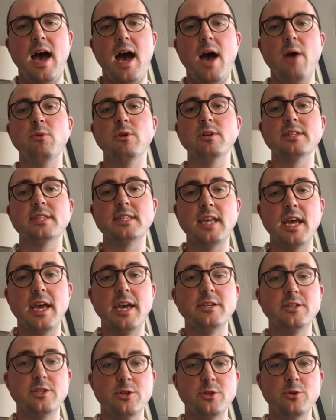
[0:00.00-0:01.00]
I will
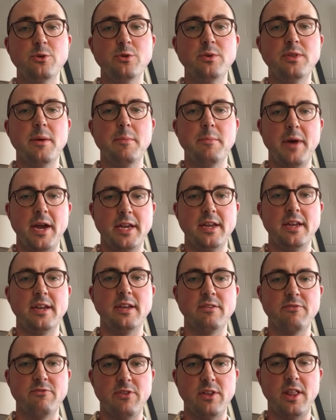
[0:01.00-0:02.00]
say, too, that my
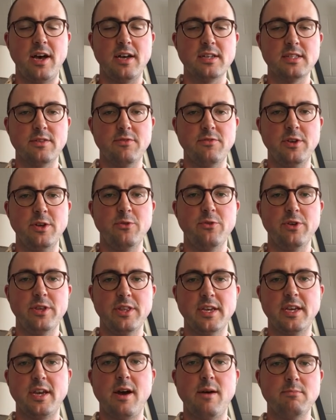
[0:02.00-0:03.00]
knitting philosophy
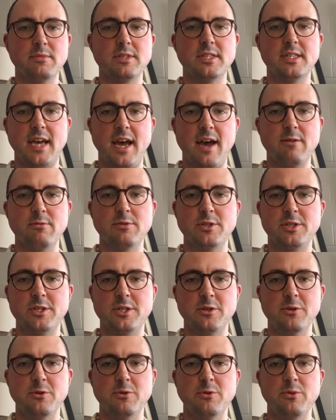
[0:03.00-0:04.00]
really comes down
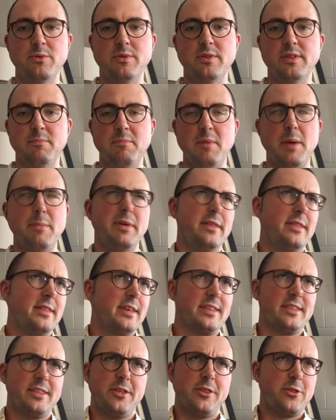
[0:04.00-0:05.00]
to maybe
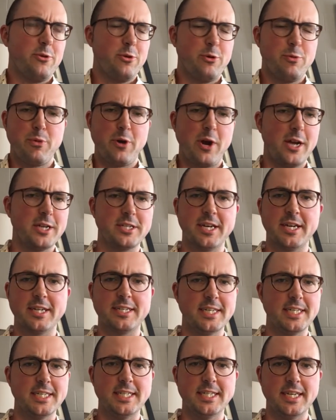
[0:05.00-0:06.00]
like the third
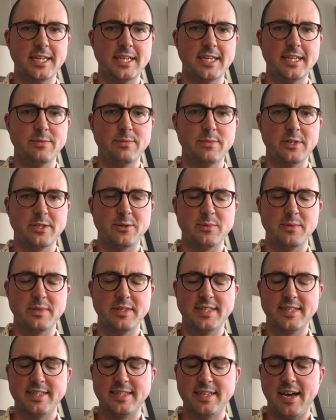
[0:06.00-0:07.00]
project I did, which
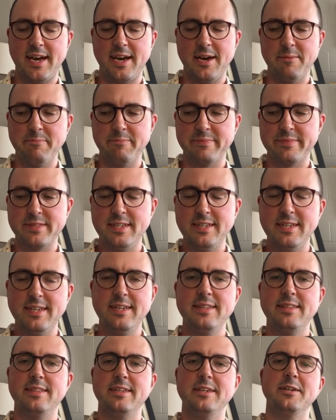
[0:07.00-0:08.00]
was
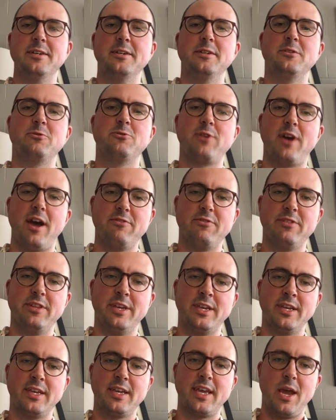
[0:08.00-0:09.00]
the
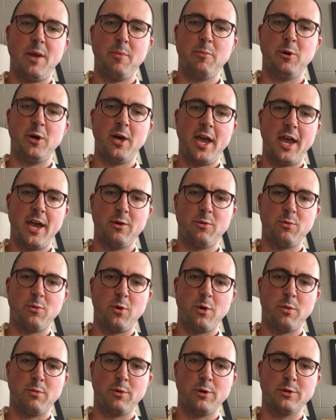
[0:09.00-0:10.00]
traveling cable hand
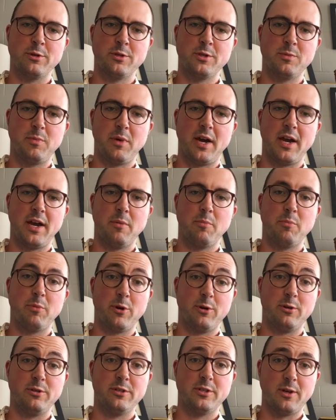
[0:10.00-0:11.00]
warmers by
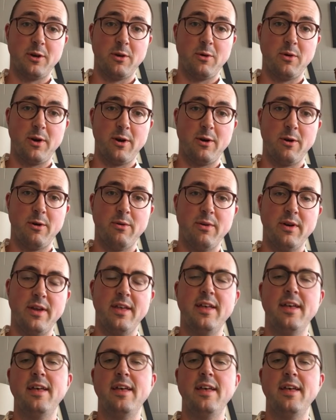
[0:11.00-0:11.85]
Purl Soho.